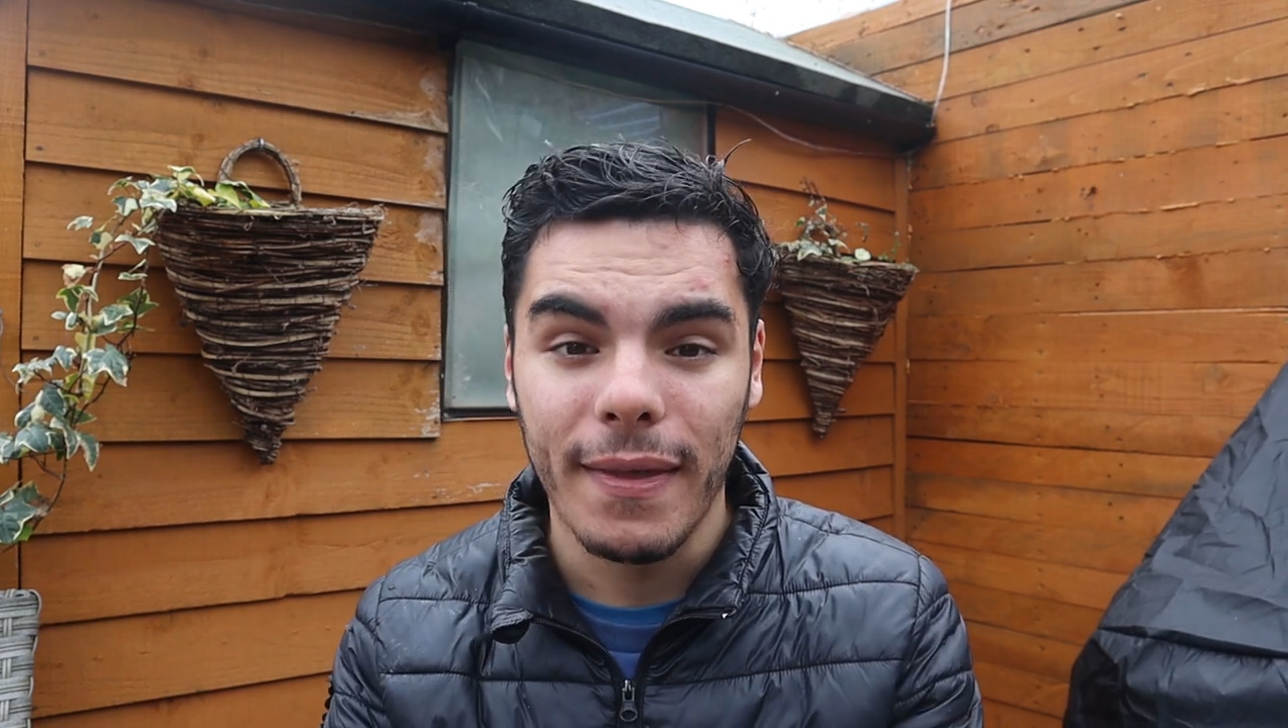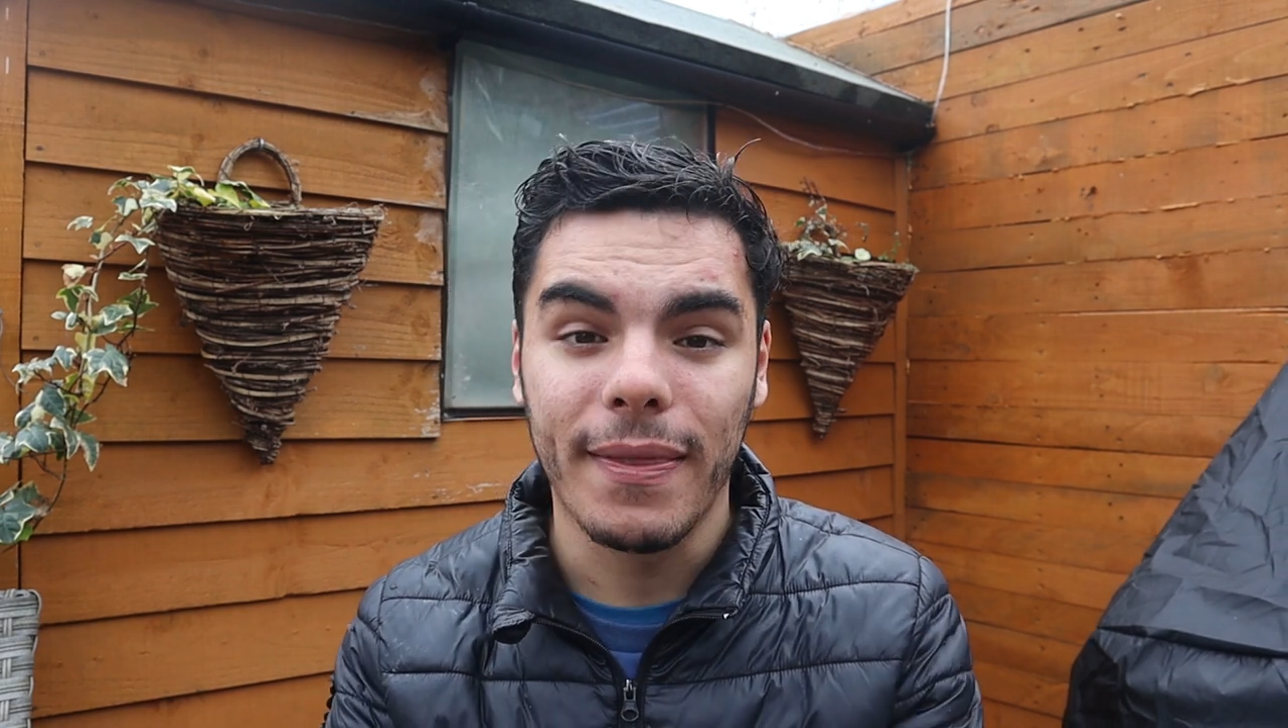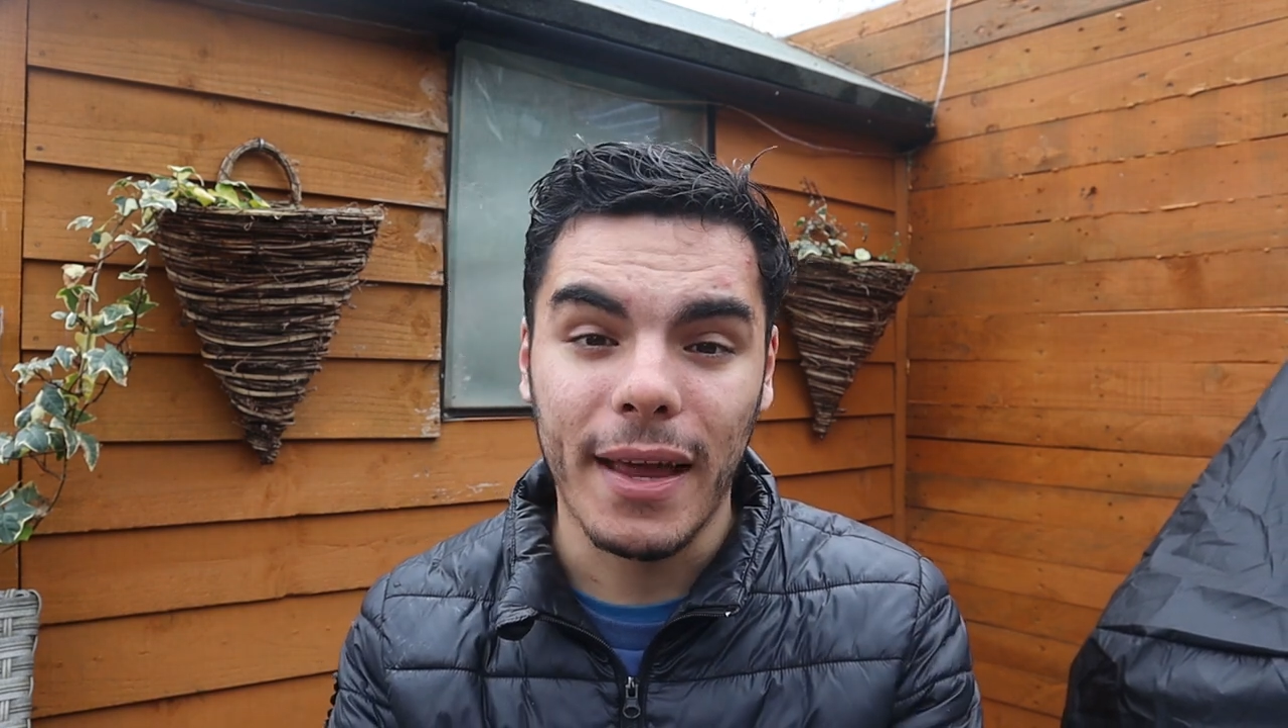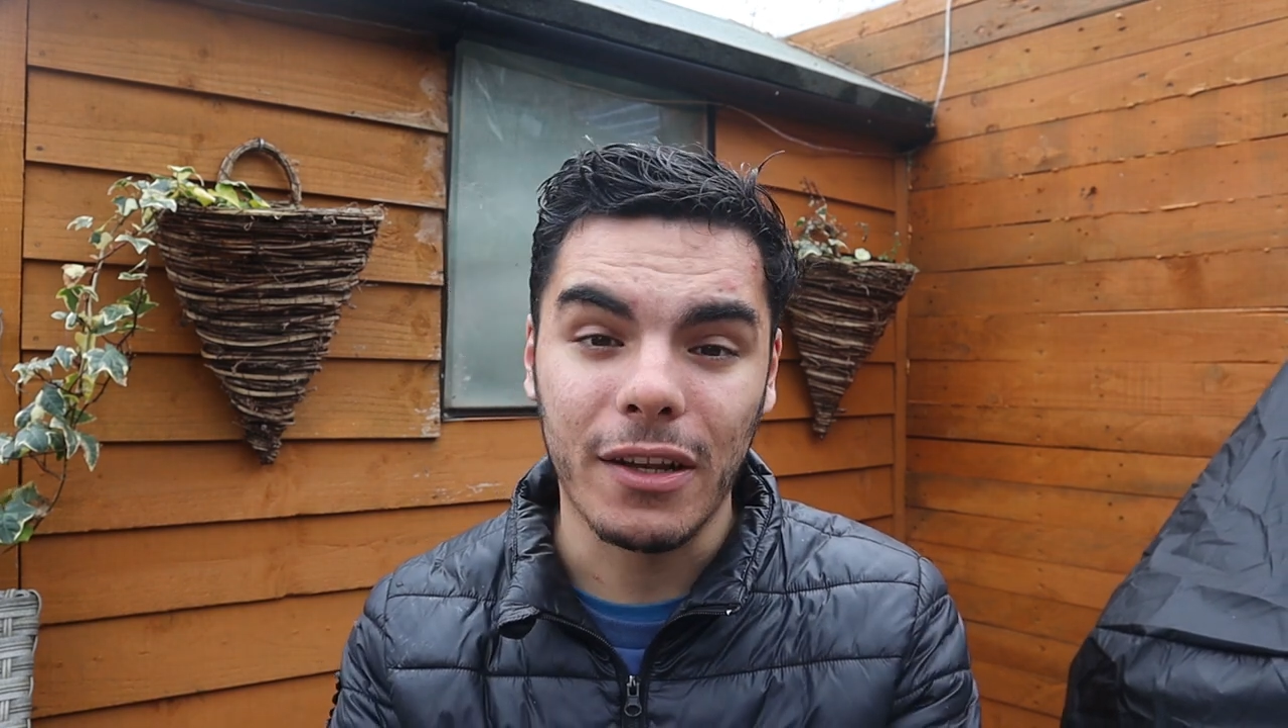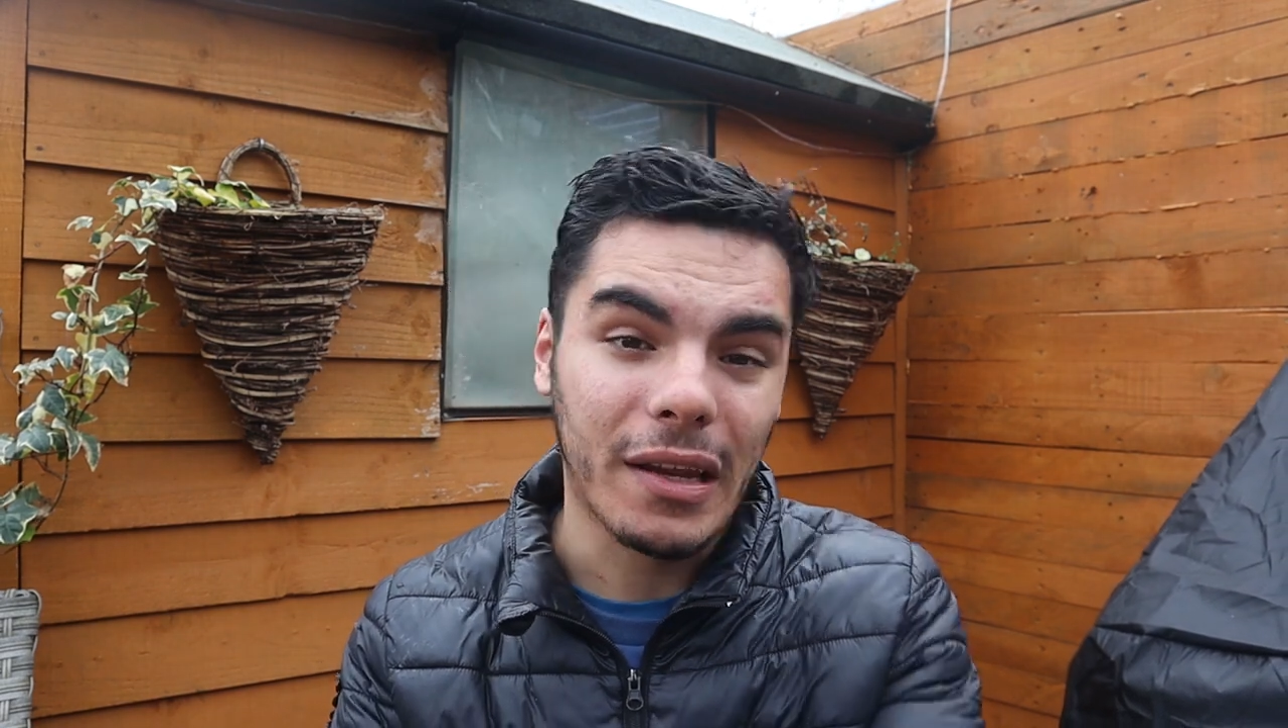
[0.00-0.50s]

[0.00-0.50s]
then